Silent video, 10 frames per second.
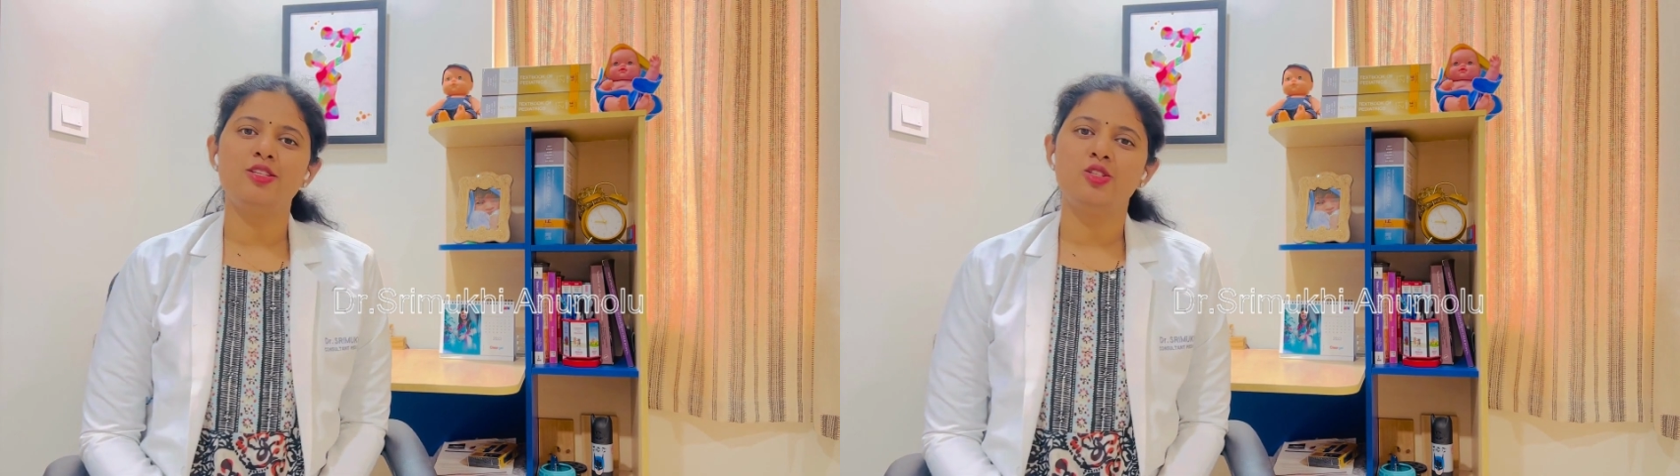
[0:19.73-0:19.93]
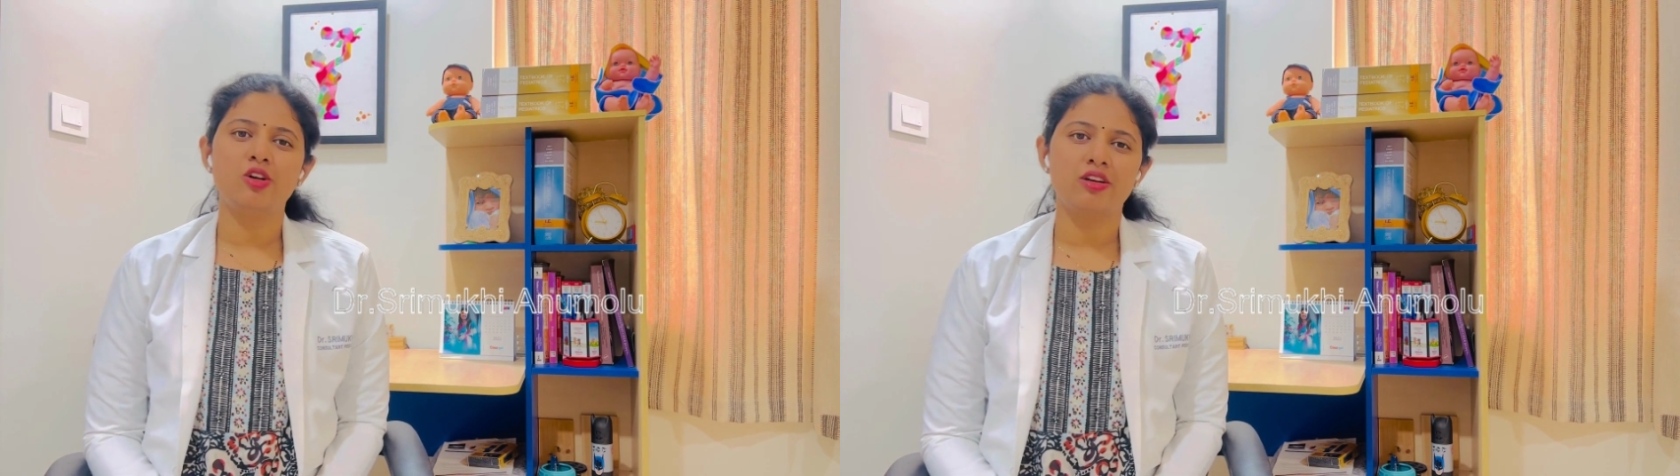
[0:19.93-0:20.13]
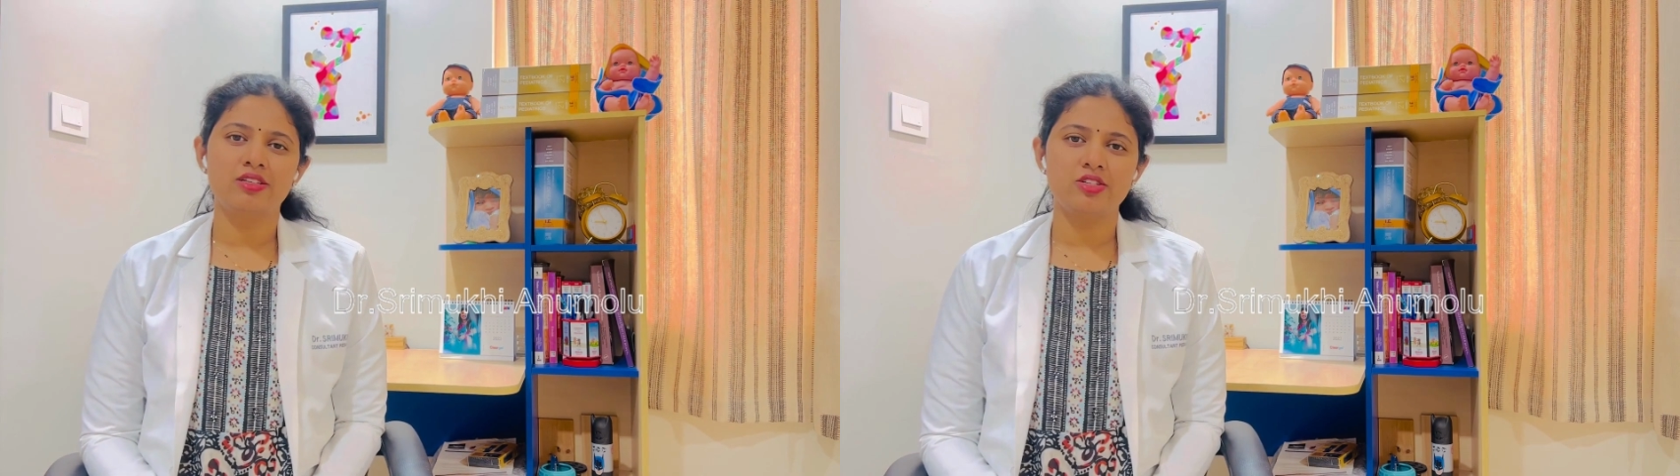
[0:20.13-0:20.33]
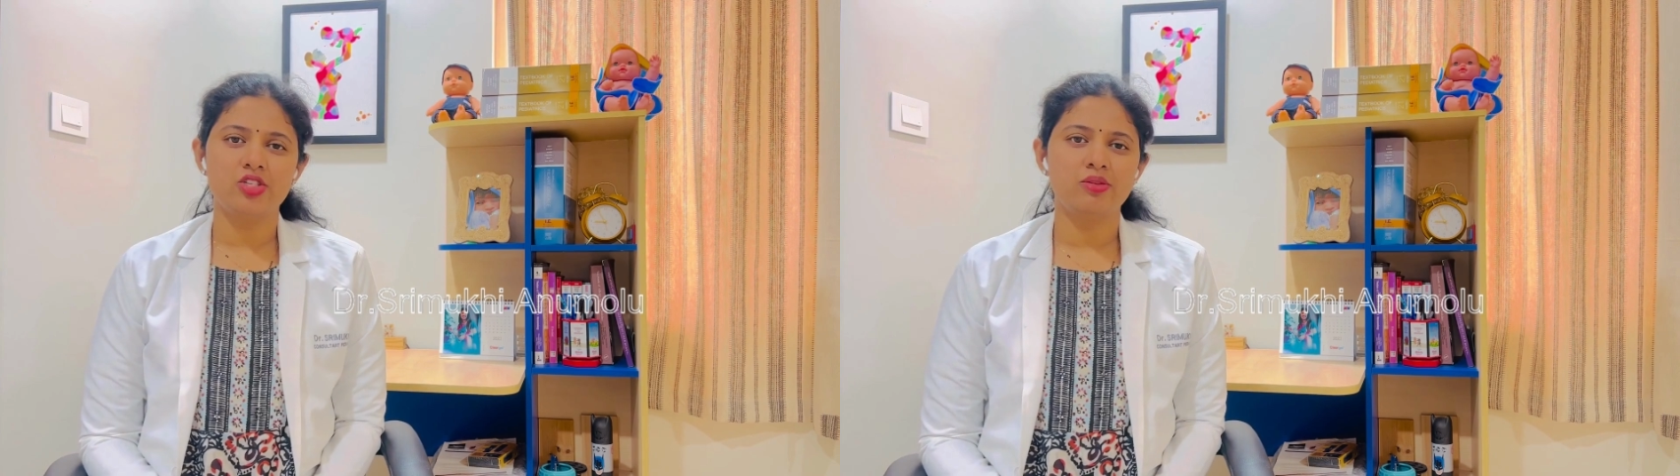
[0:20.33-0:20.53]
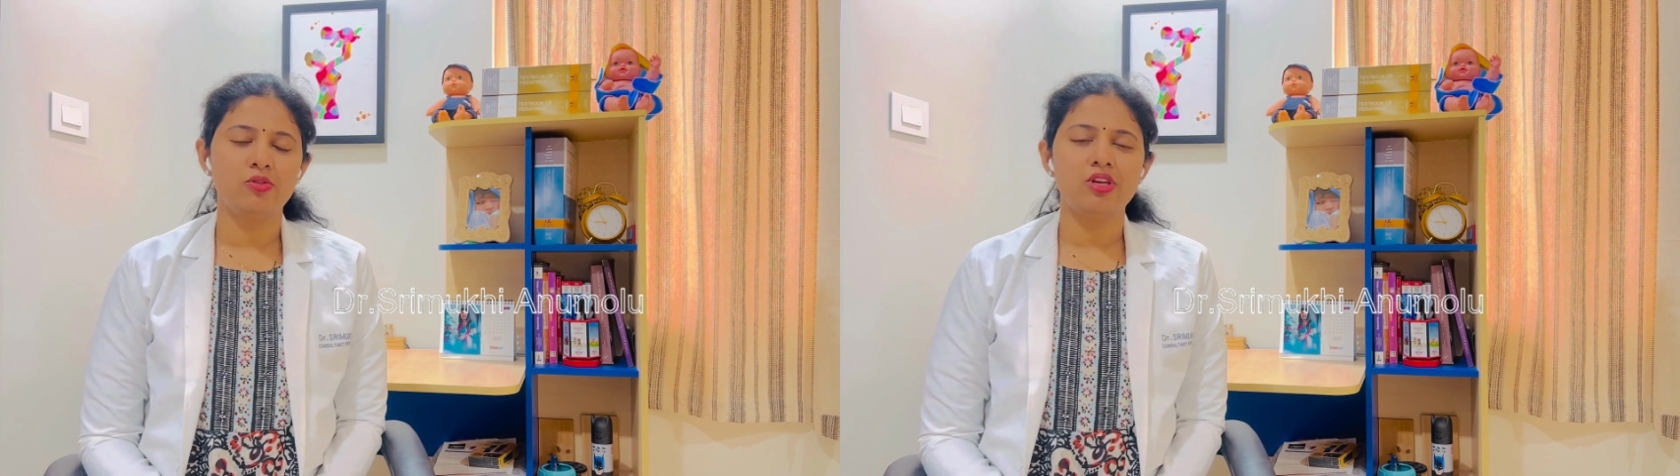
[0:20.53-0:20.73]

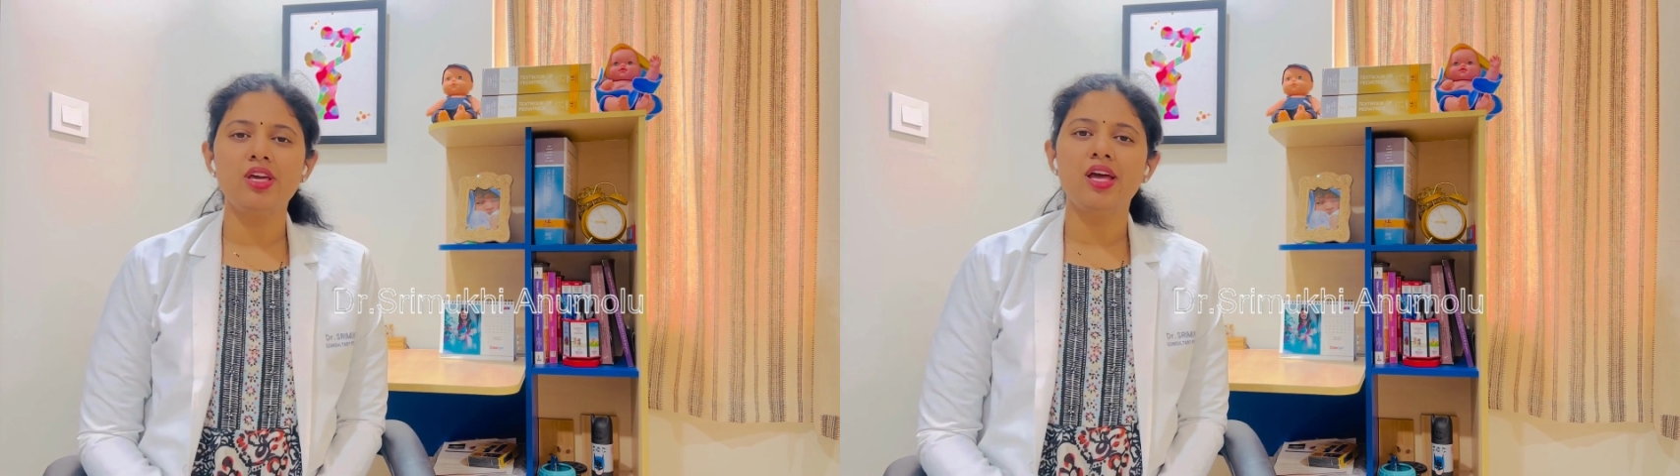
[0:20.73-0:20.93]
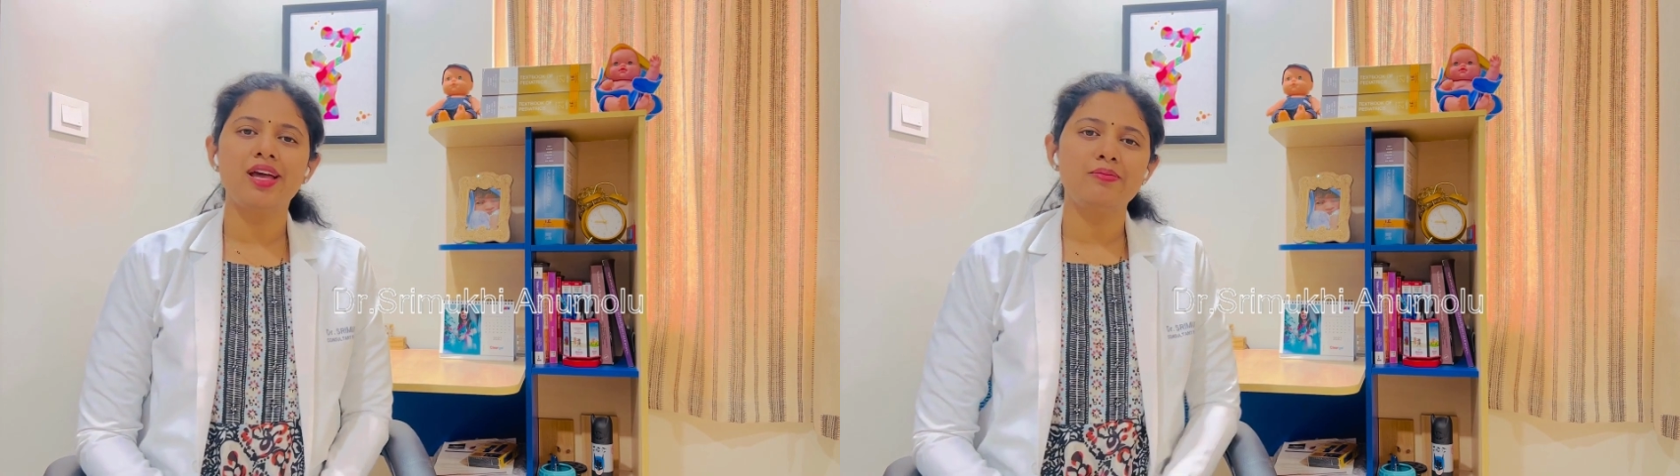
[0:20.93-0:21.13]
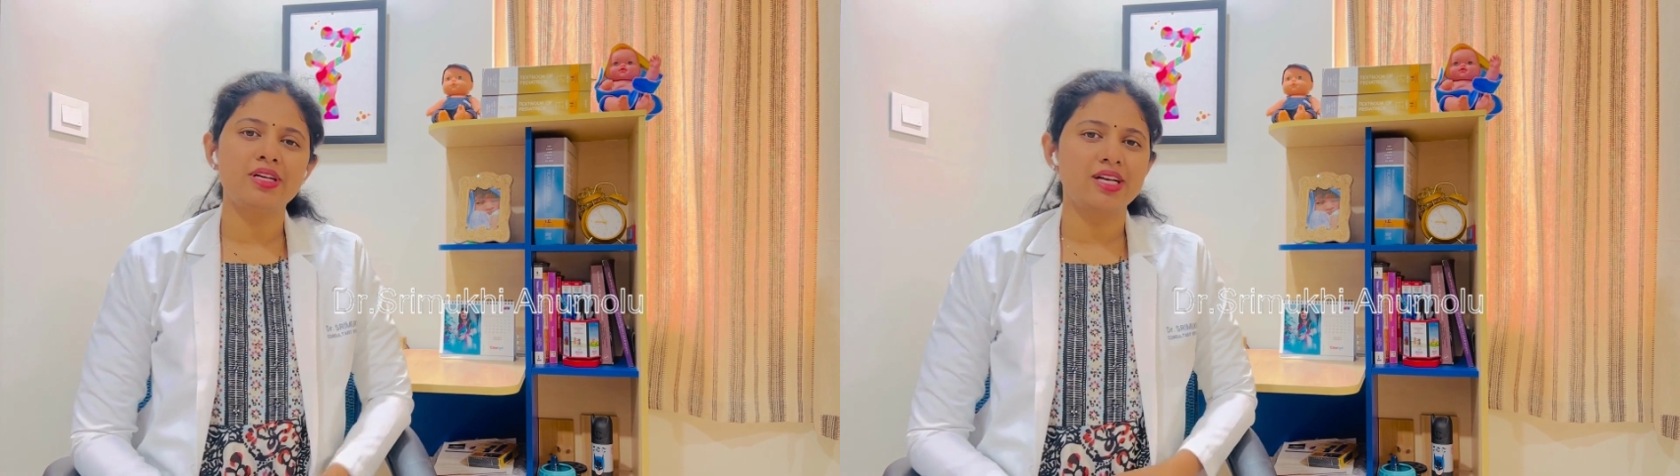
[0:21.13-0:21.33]
Dr.Srimukhi. I'm a